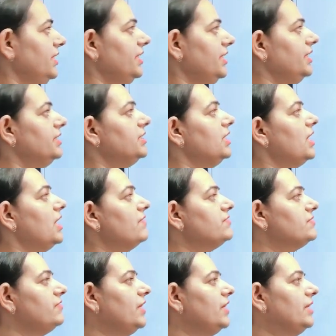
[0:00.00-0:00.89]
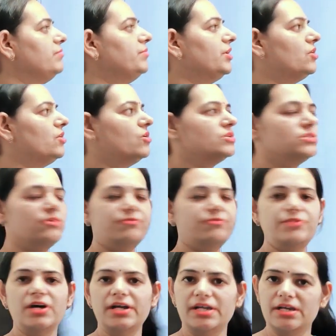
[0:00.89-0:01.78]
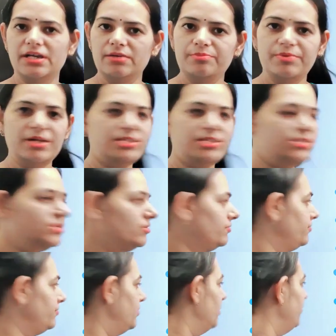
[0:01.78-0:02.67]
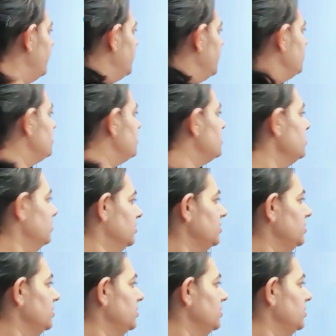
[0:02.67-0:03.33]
Aircrafts flying because of the air pressure of the wings.